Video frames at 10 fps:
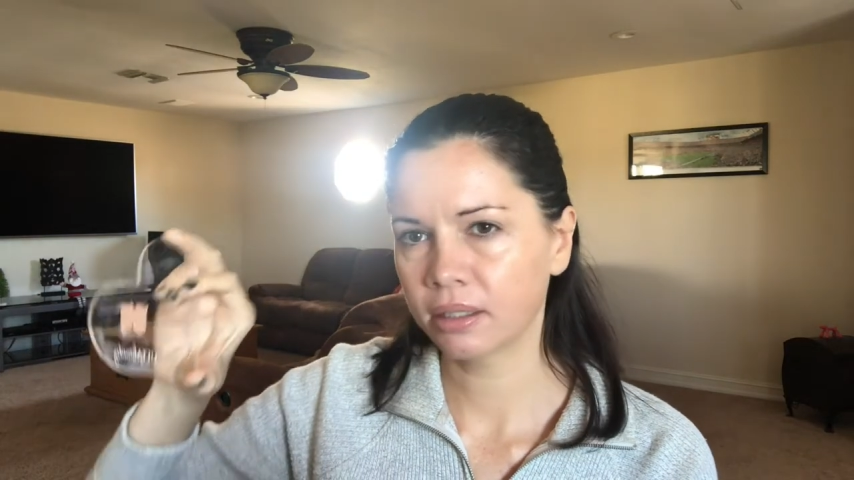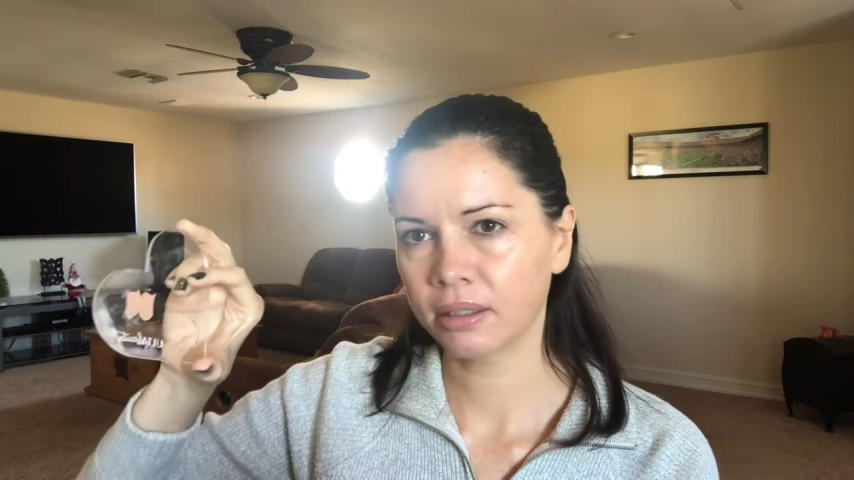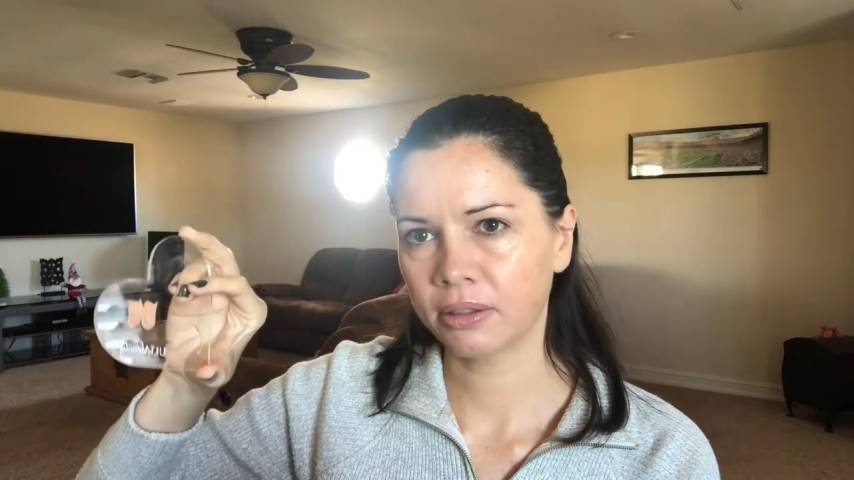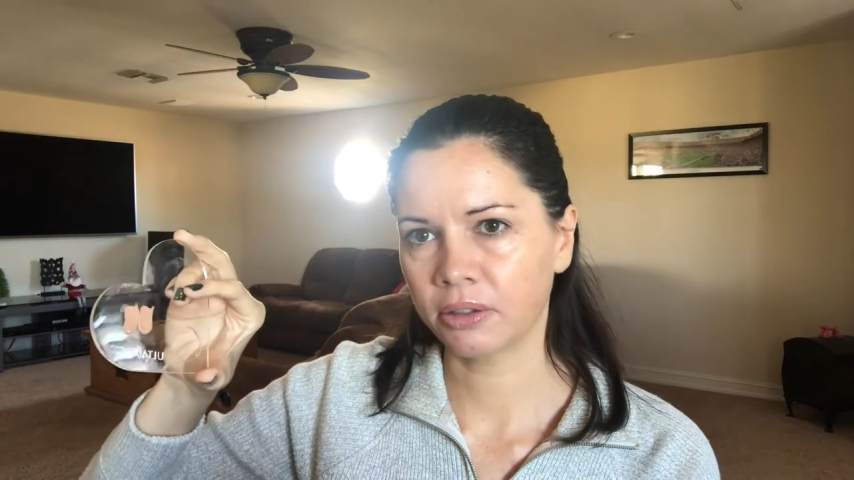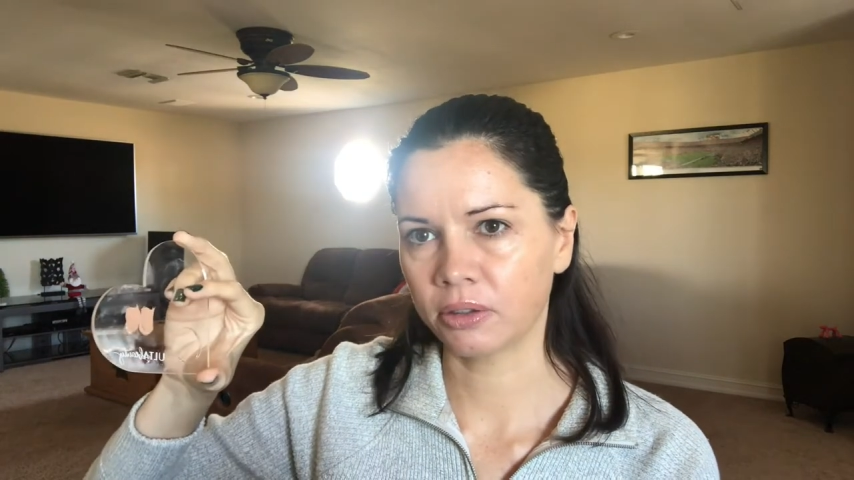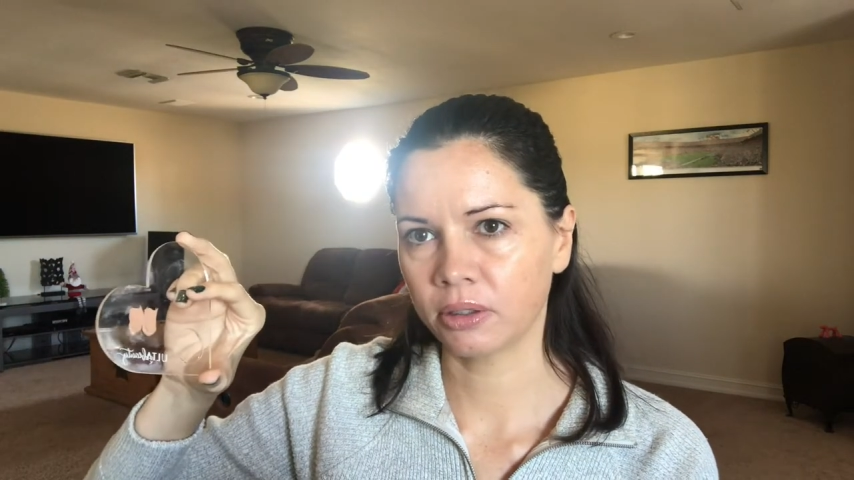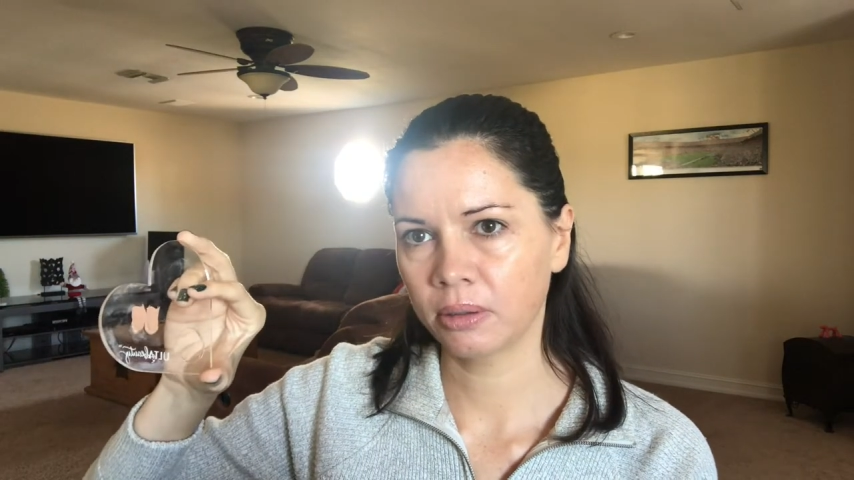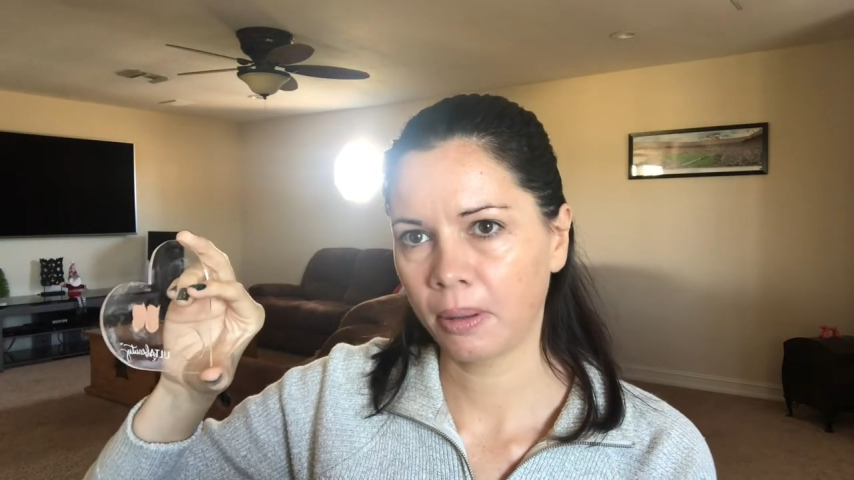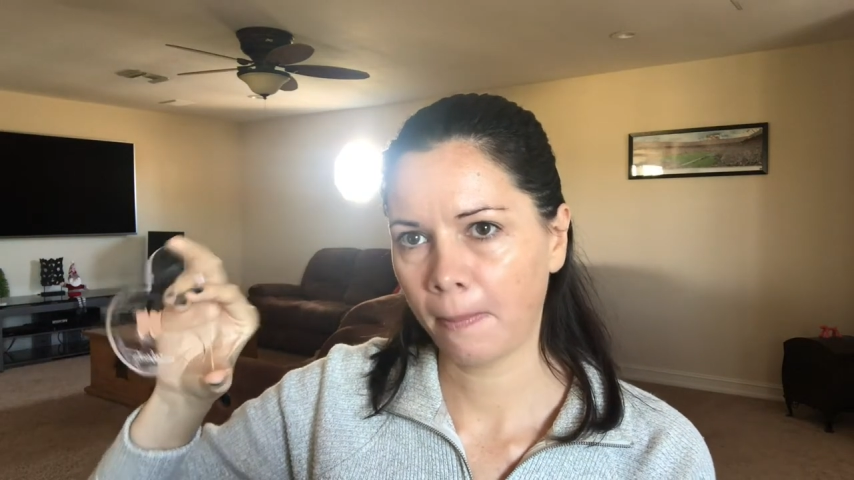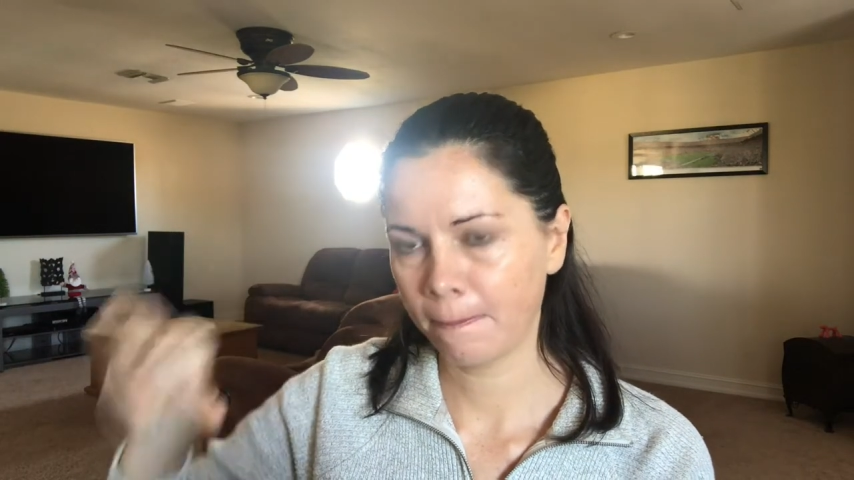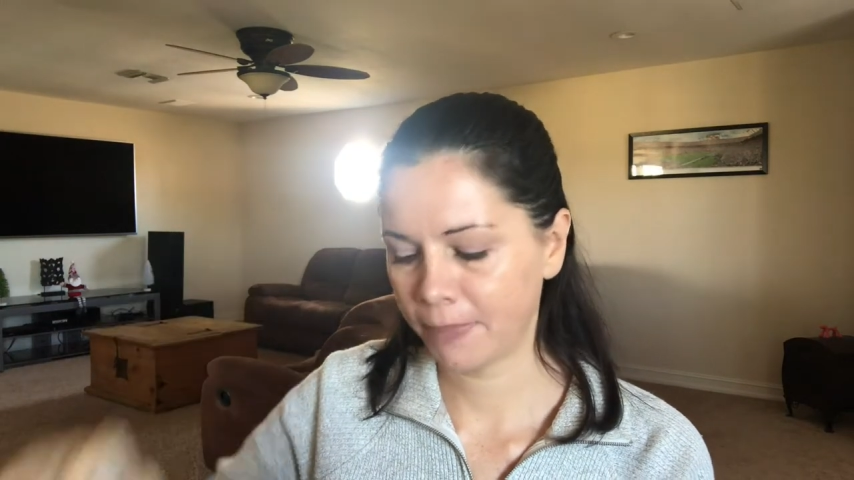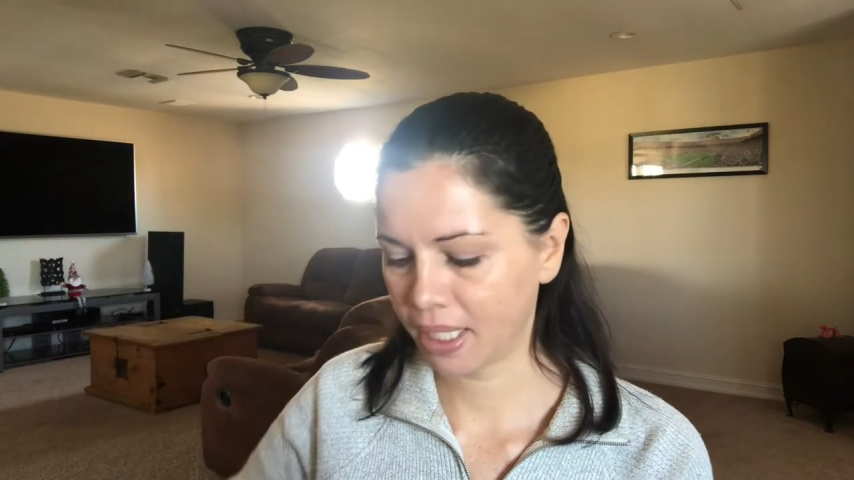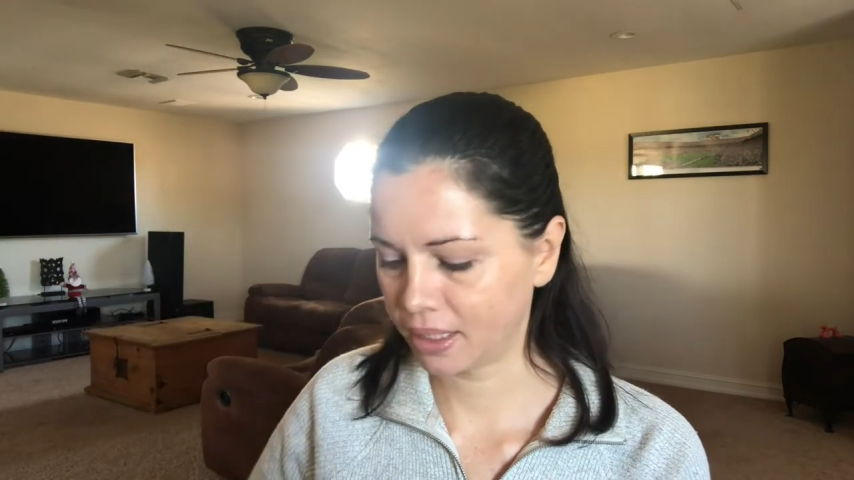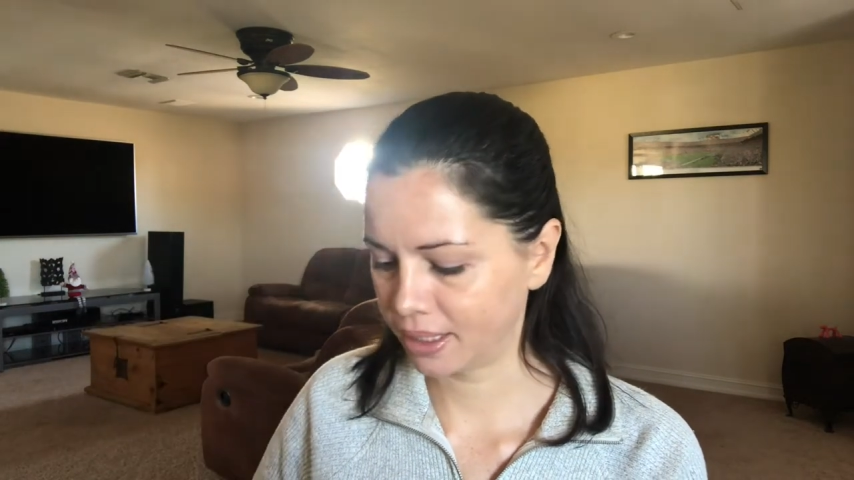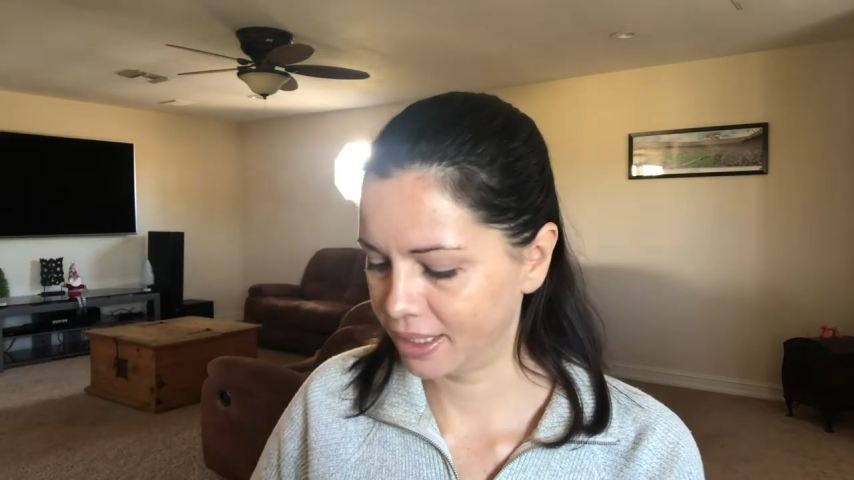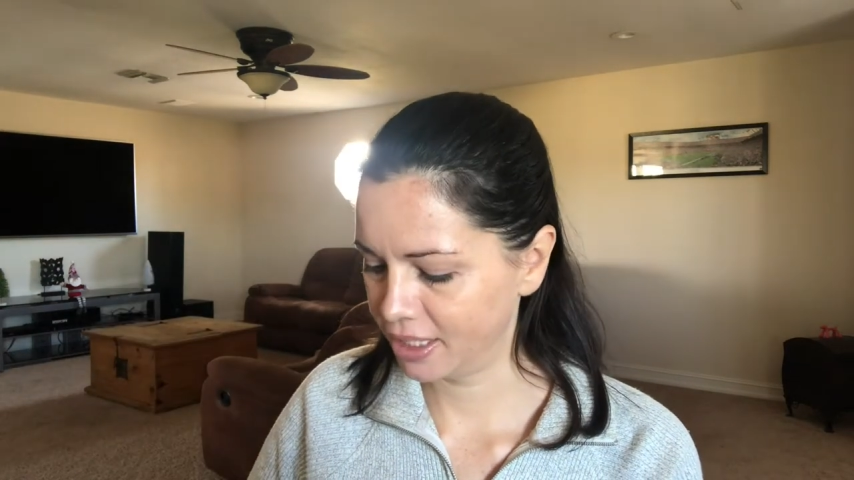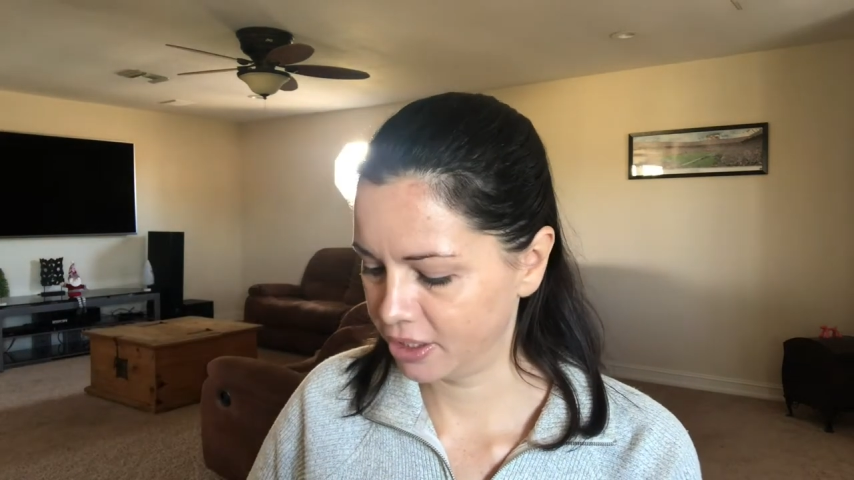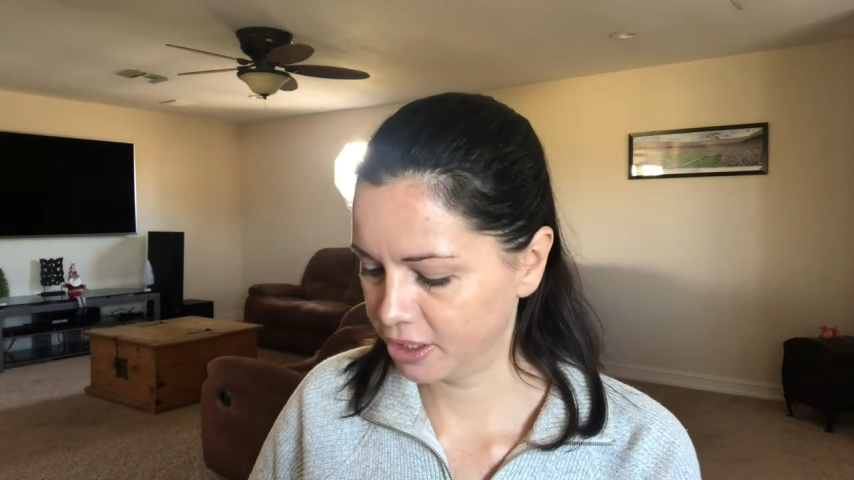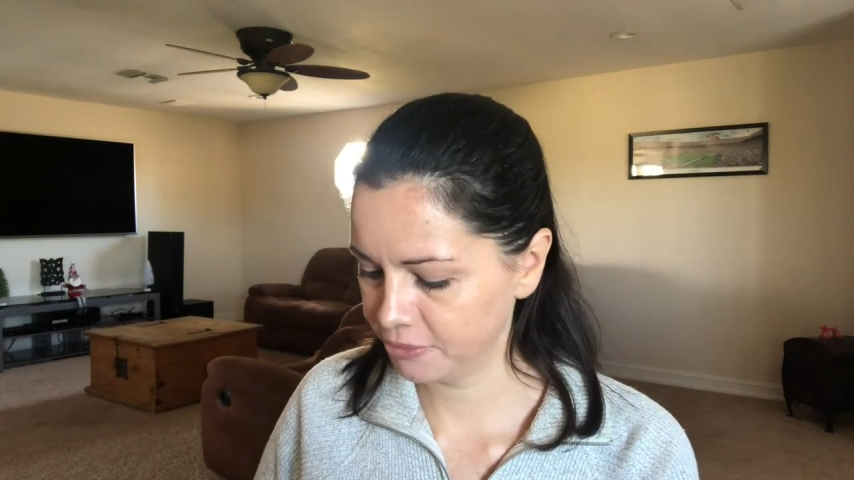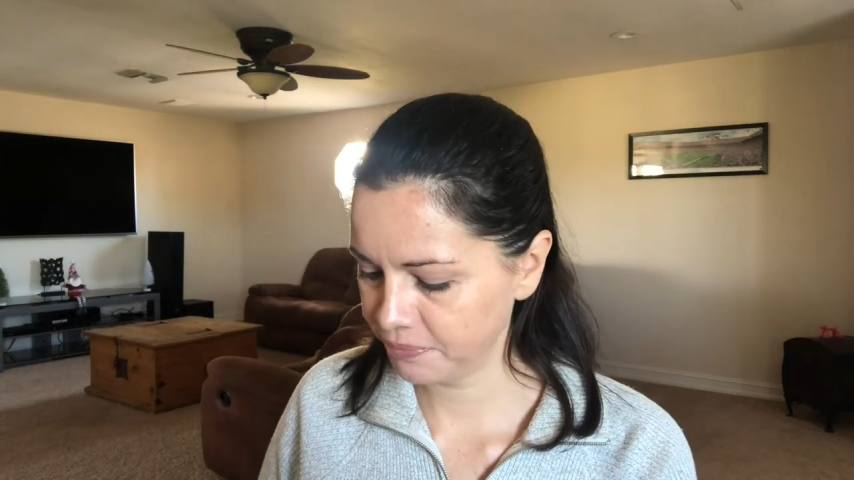little palette
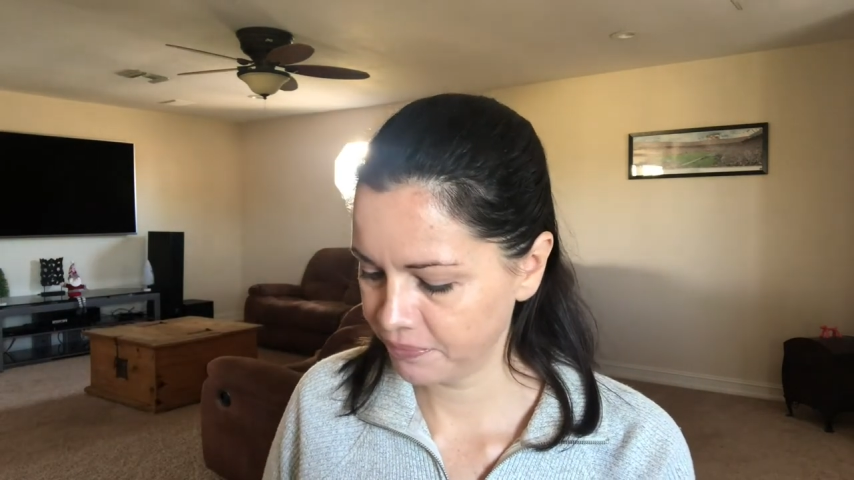here.